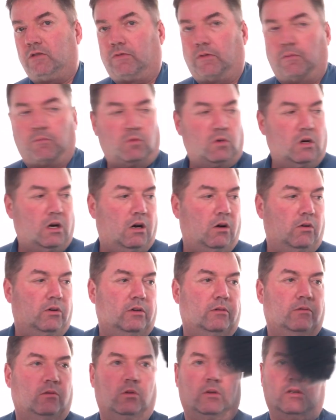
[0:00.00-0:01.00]
from Robb,
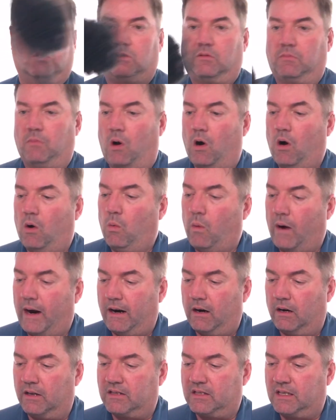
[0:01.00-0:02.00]
or a small
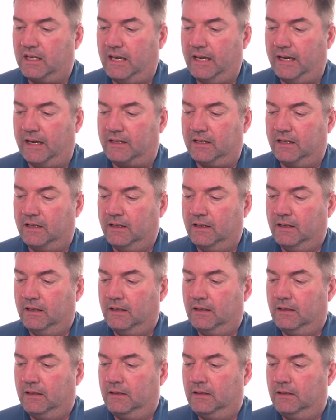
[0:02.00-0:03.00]
wireless kit
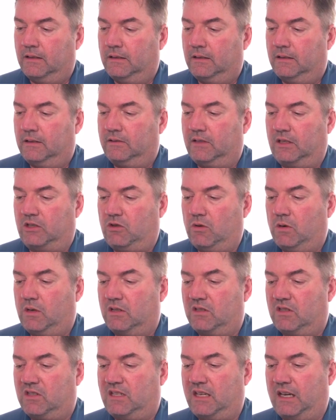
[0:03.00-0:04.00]
that you
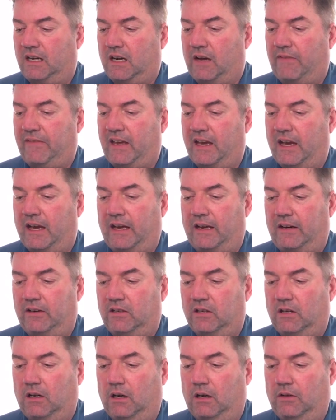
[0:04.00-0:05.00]
can stick on the
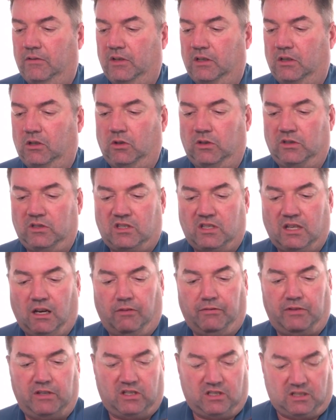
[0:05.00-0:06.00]
end of a good
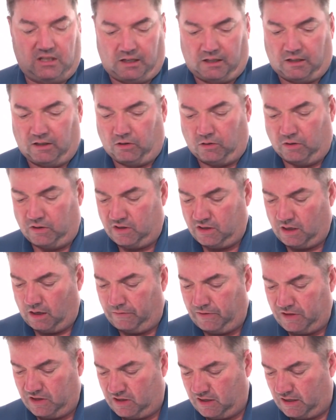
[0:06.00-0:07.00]
selfie stick. A good
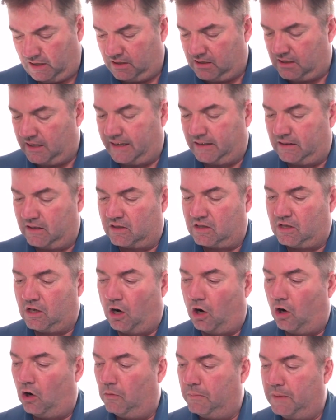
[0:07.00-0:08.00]
selfie stick is like this
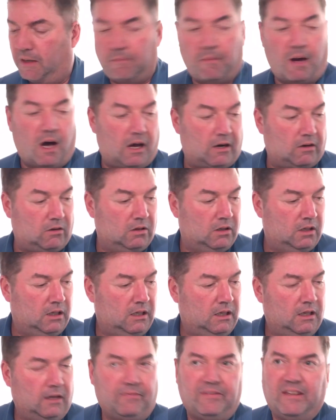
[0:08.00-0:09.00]
Coleman model.
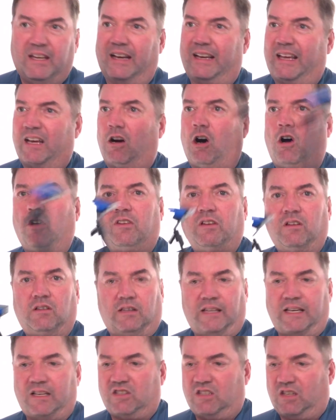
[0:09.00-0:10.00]
Again, all the
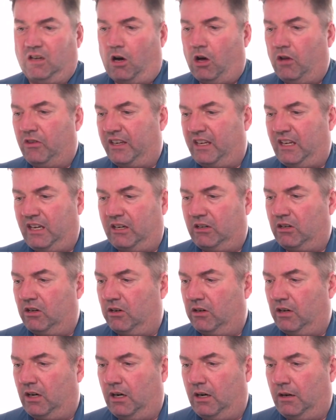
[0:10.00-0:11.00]
links to all the gear